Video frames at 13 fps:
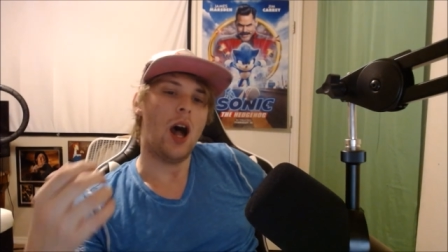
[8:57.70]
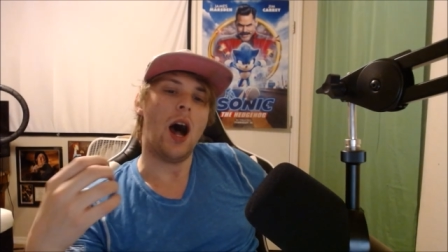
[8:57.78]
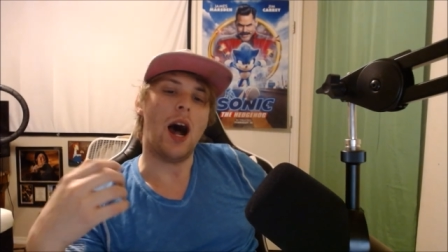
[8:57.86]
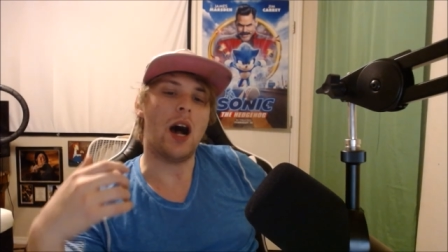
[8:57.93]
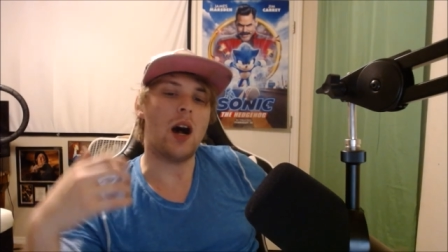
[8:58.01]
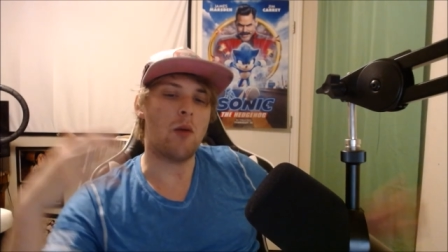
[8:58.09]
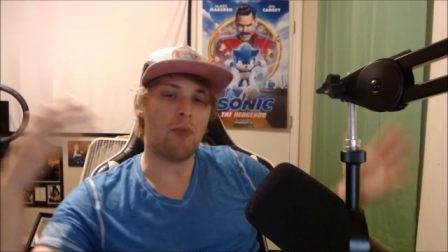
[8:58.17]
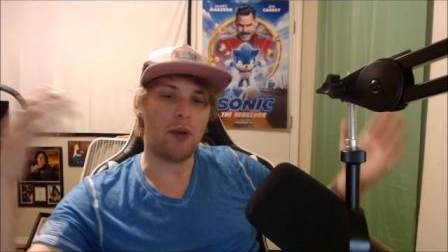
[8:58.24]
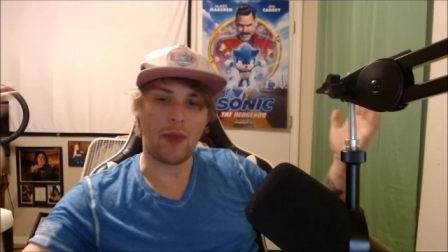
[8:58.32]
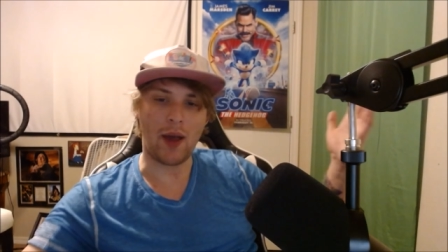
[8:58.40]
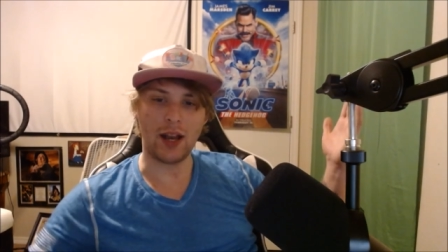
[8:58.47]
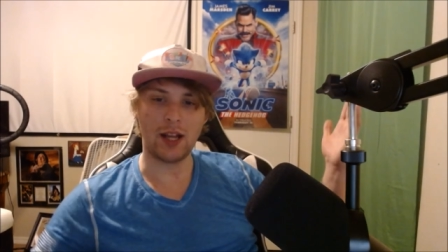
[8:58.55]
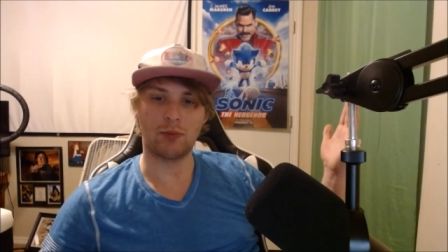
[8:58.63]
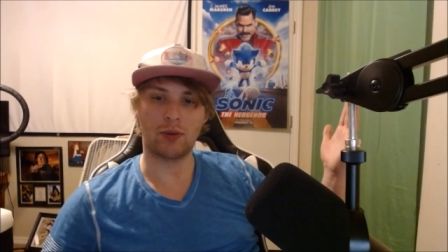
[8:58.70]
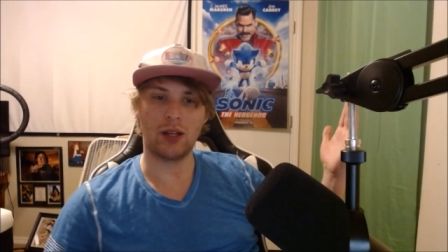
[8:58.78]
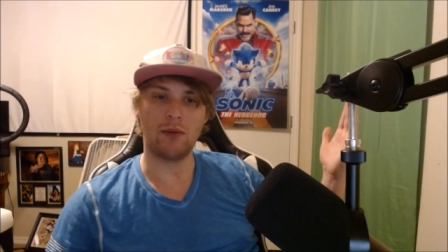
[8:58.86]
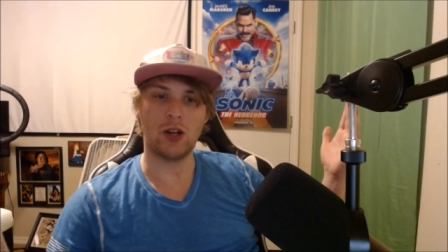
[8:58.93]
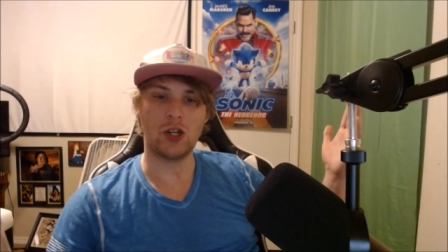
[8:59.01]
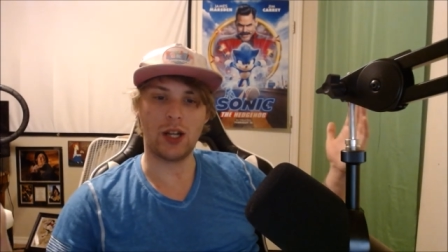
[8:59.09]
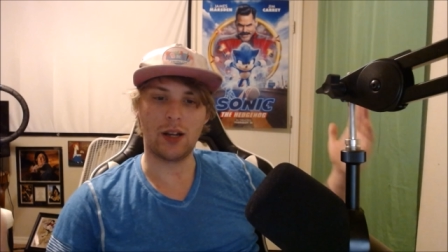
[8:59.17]
Uh, but that is pretty
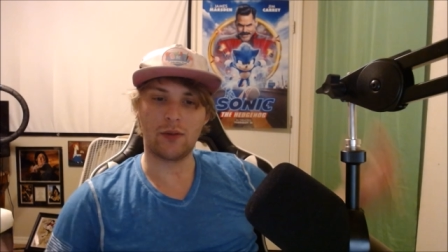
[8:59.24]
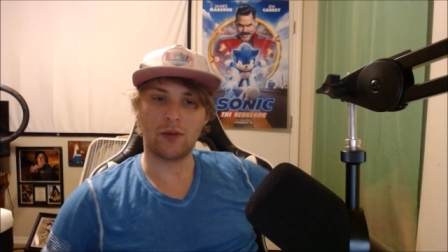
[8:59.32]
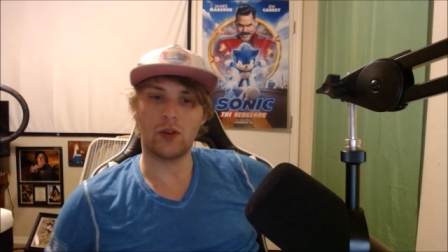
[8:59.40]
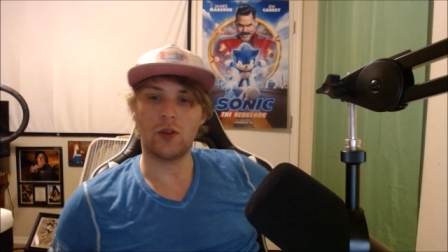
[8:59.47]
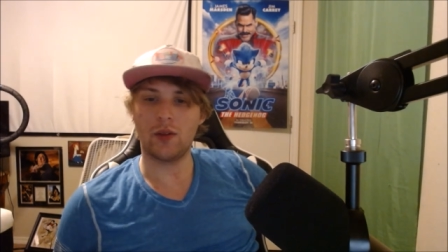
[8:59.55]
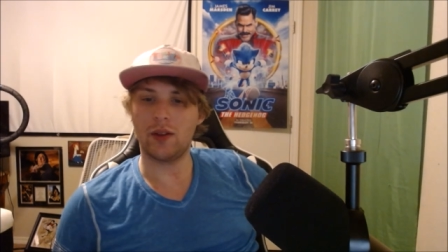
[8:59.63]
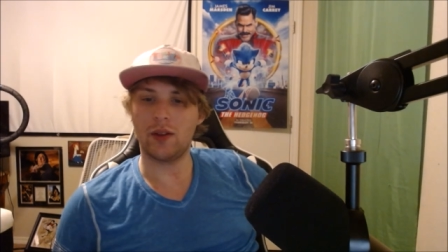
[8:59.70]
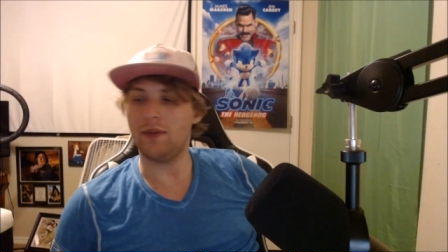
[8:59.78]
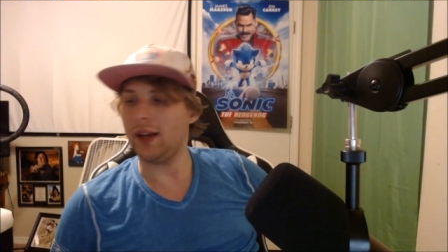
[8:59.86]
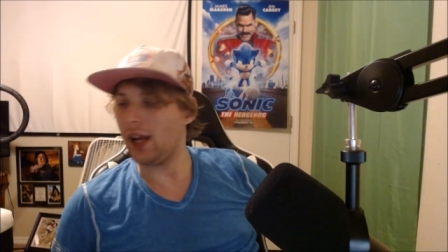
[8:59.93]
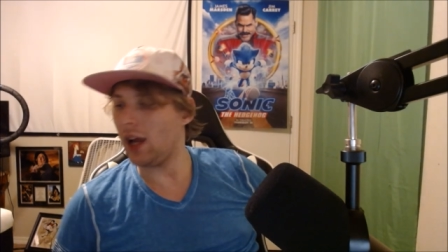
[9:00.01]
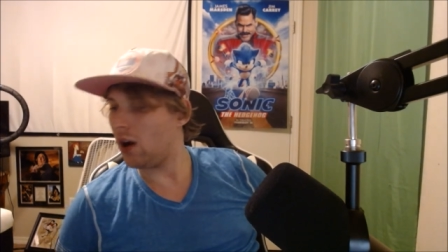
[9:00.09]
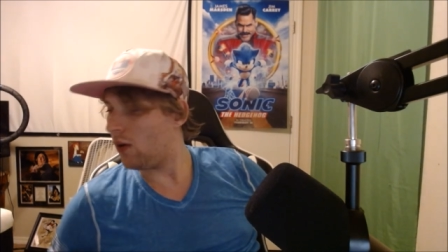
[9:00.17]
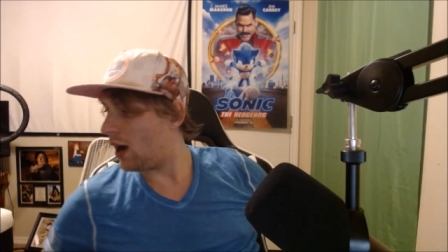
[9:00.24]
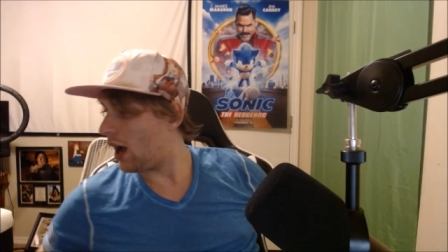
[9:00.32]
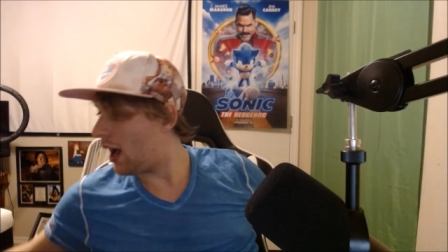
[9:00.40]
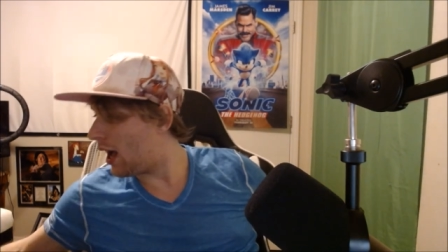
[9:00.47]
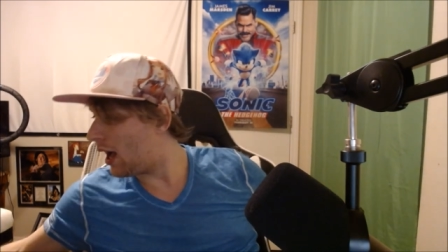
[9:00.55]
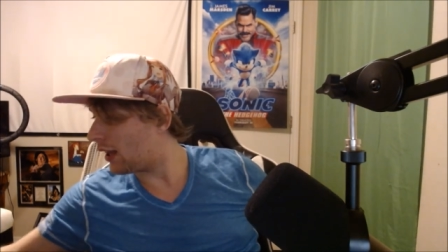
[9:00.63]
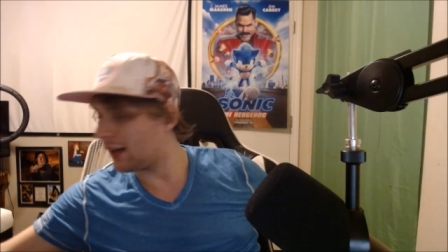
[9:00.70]
much it for the video.
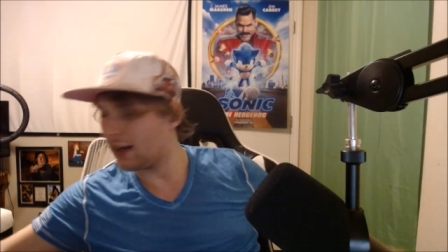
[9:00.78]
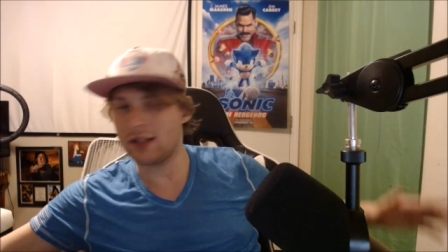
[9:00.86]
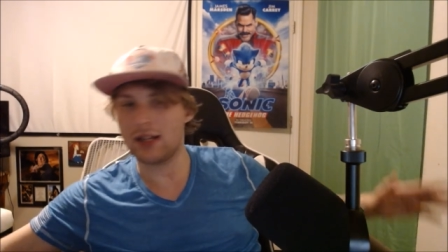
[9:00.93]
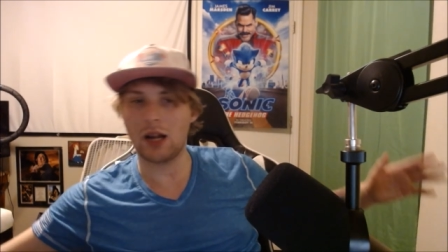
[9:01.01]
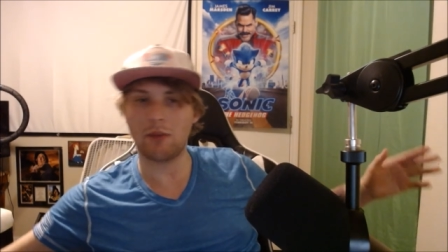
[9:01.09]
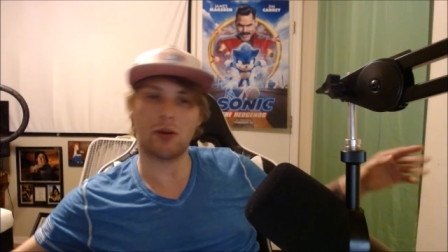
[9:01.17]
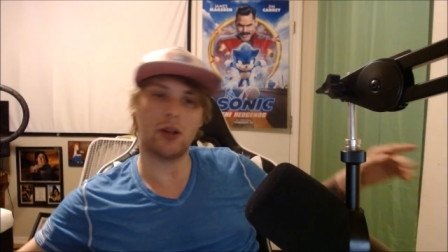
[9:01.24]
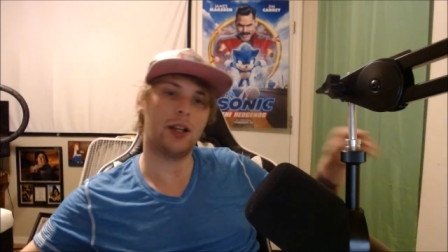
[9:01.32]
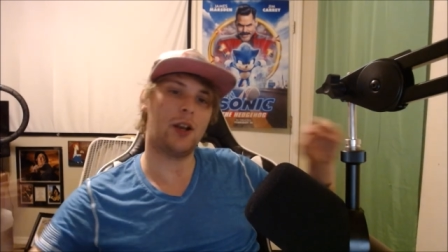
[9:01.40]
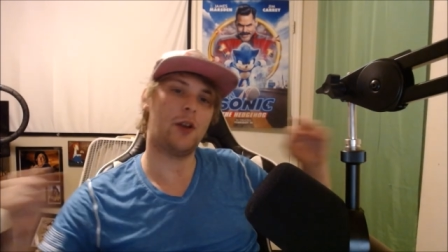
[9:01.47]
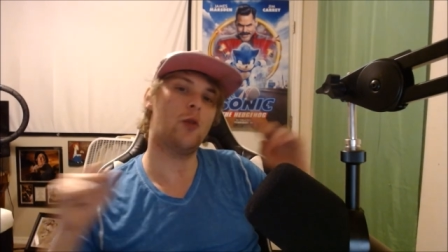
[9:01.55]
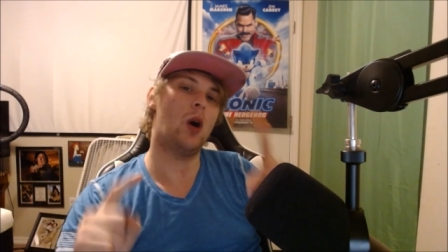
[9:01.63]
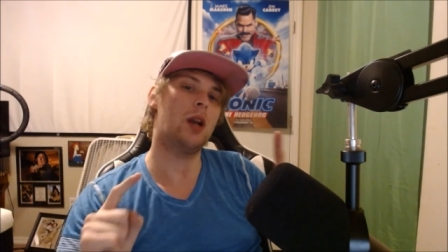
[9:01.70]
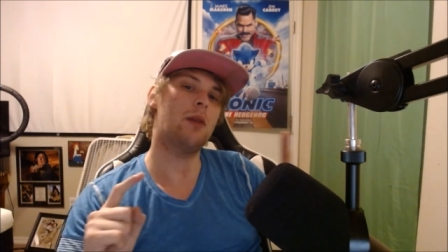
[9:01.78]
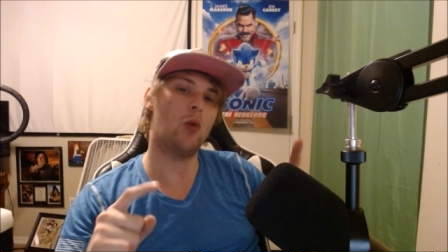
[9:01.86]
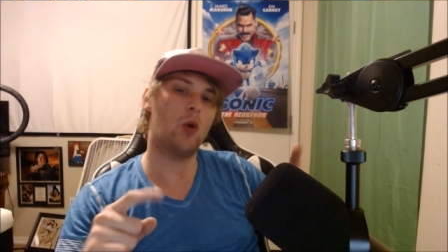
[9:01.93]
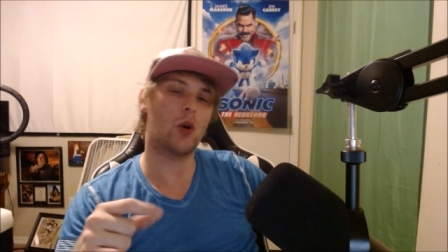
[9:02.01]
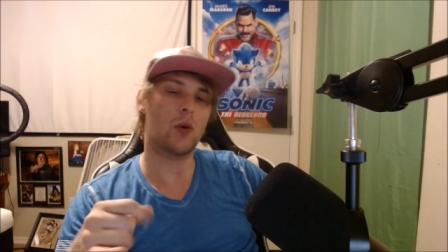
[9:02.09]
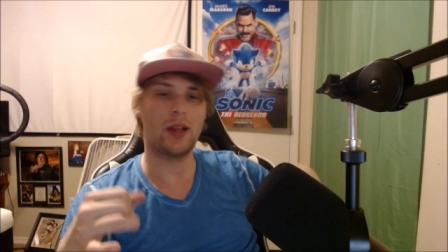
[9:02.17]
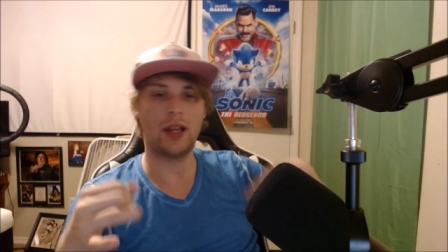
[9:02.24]
Uh, like I said, I'm probably going to do one
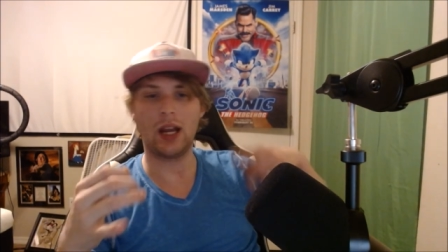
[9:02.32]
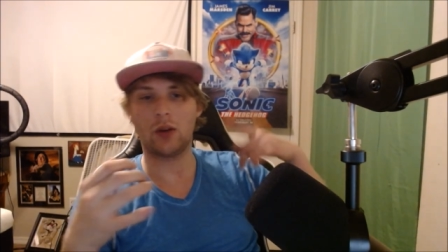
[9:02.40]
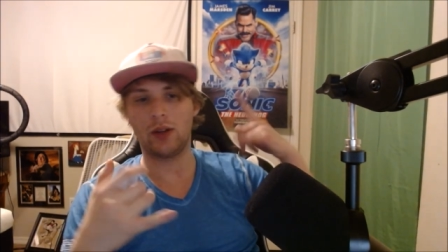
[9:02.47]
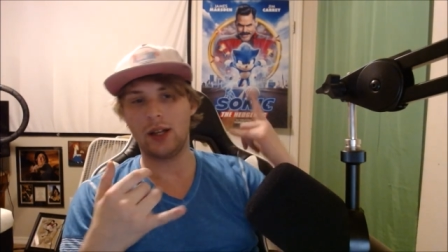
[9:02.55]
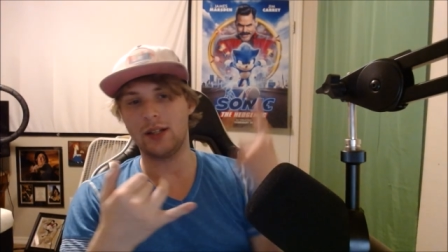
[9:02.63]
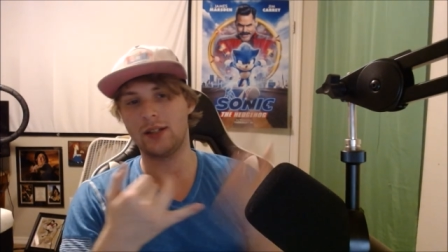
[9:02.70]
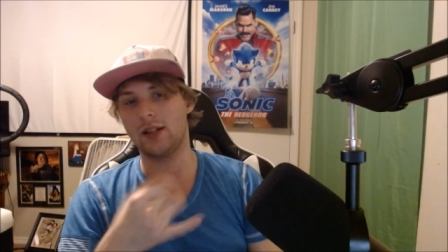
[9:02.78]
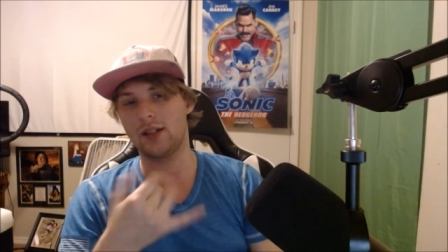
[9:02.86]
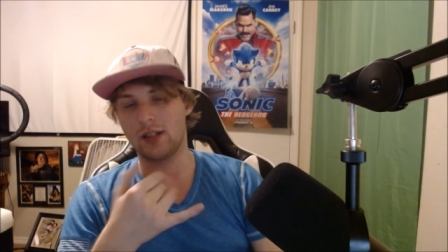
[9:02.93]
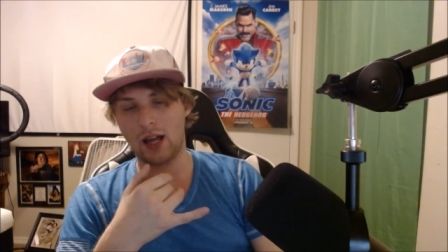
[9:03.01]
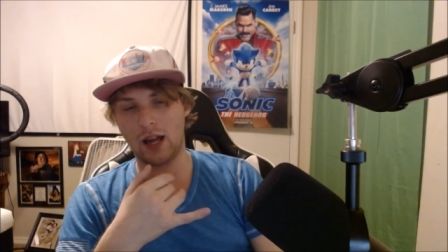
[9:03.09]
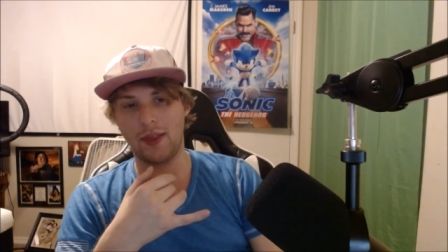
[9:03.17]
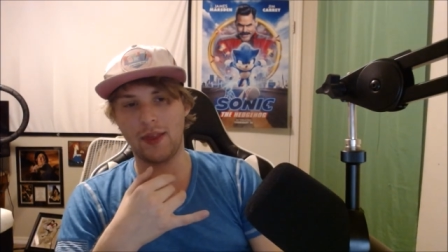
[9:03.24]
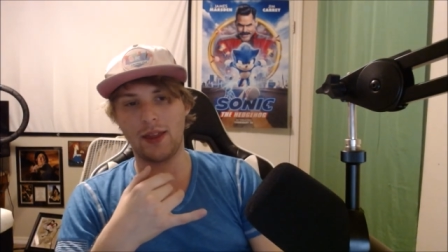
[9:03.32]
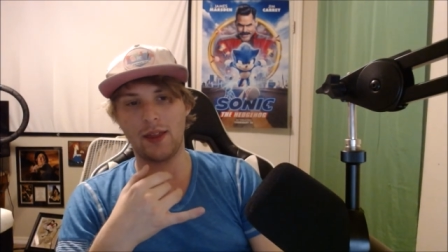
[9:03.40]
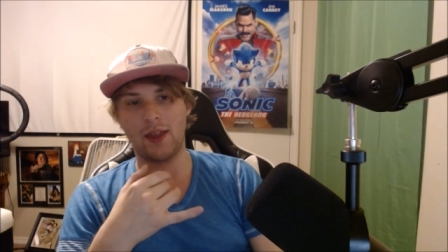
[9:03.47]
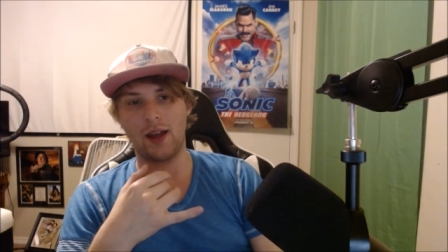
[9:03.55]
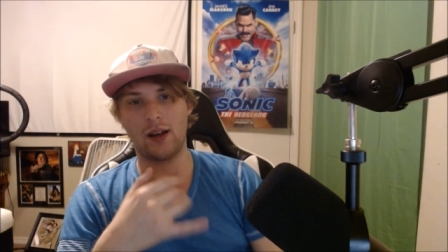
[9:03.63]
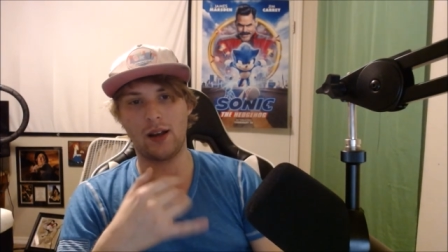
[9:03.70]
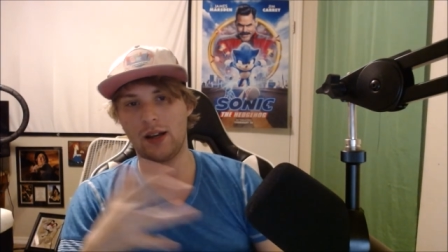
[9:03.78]
more when they release this. Uh, the, the,
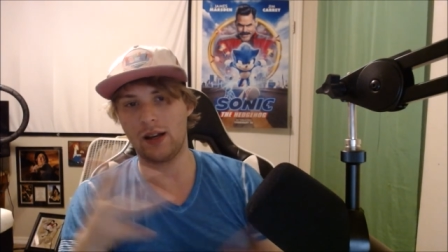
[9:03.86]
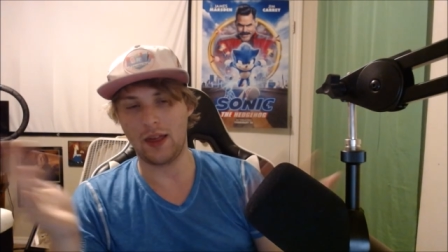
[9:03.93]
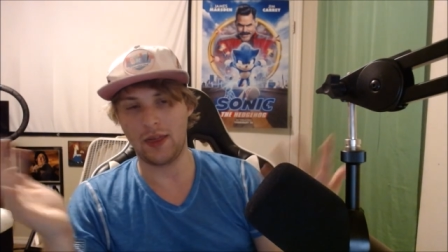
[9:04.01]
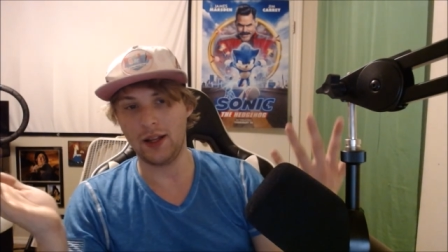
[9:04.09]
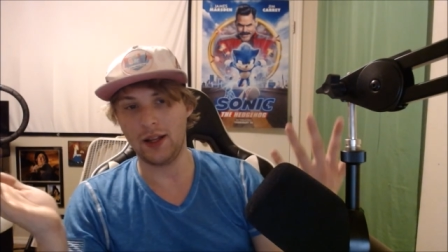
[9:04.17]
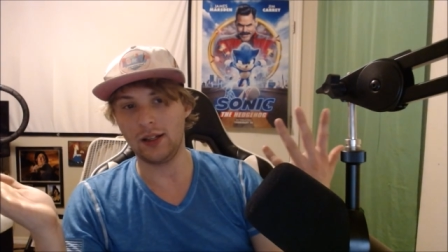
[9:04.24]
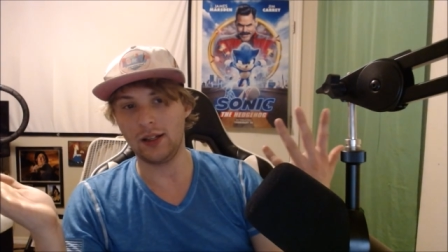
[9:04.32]
the, I think